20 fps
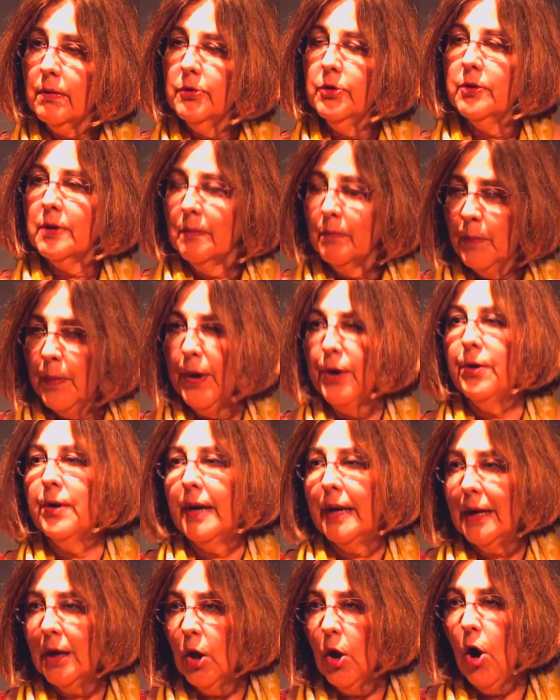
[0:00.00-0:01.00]
You can burn
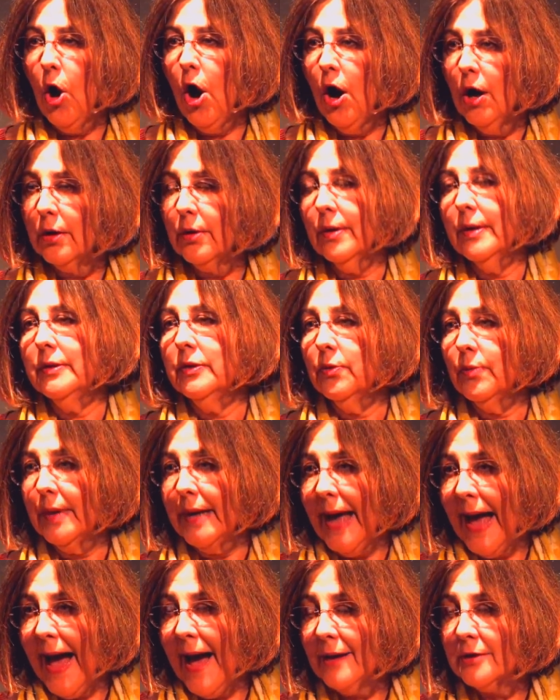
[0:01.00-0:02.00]
it longer in the
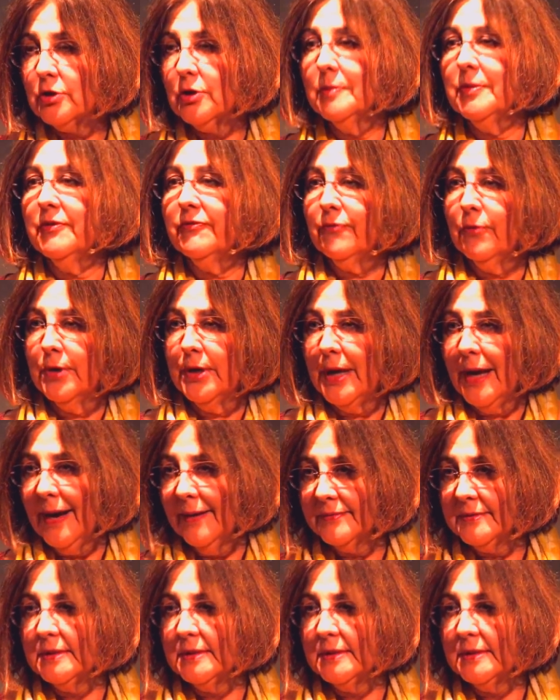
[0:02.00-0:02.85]
reactor before you have